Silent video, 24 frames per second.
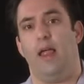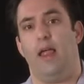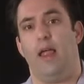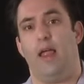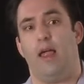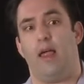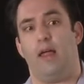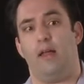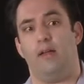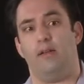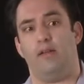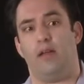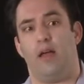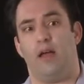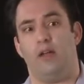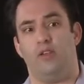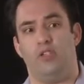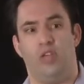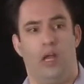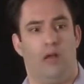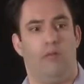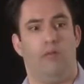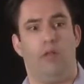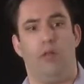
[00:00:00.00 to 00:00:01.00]
And
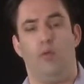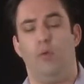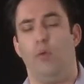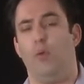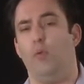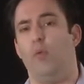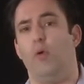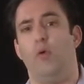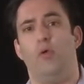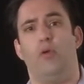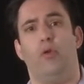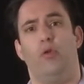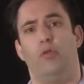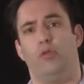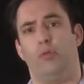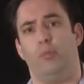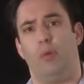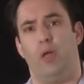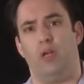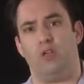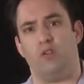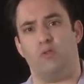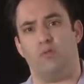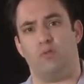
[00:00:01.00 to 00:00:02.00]
generally we won't hold a
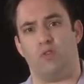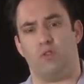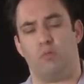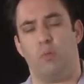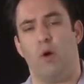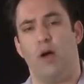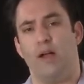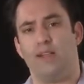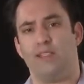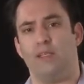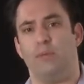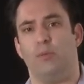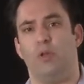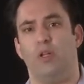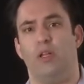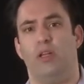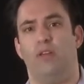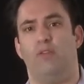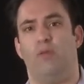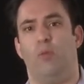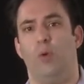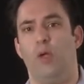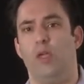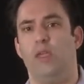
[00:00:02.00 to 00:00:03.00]
patient responsible
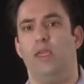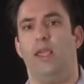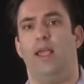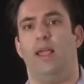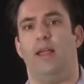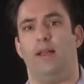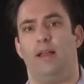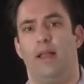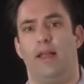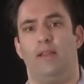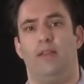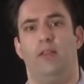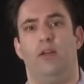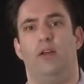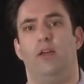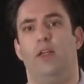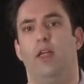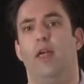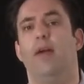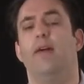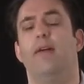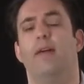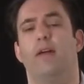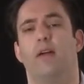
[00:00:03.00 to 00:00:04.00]
if we can't get their
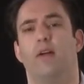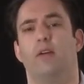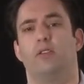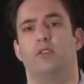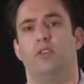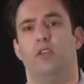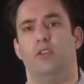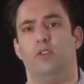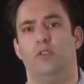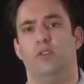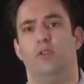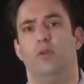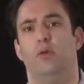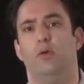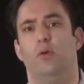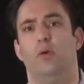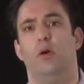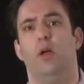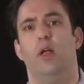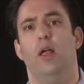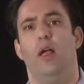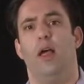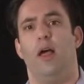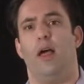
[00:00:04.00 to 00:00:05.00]
carrier to
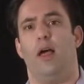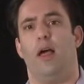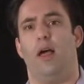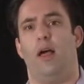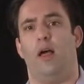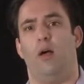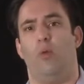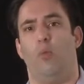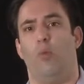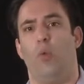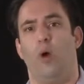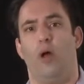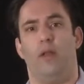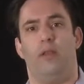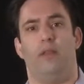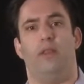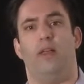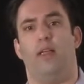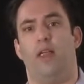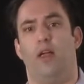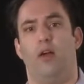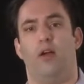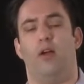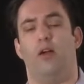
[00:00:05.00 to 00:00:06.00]
do what
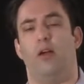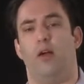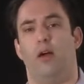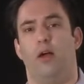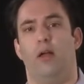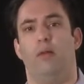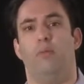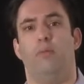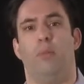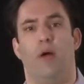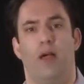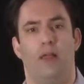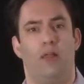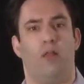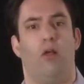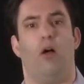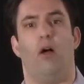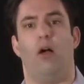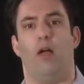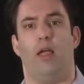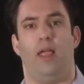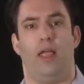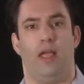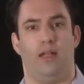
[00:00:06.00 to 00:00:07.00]
the carrier by
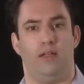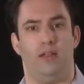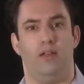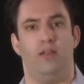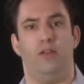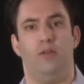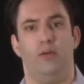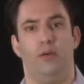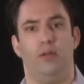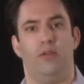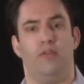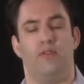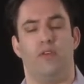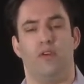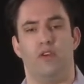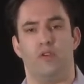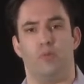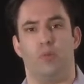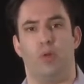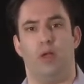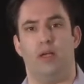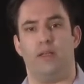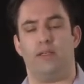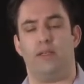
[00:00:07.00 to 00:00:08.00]
law had to do in the
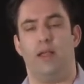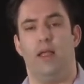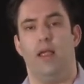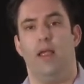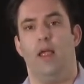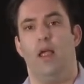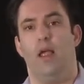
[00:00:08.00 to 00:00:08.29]
first place.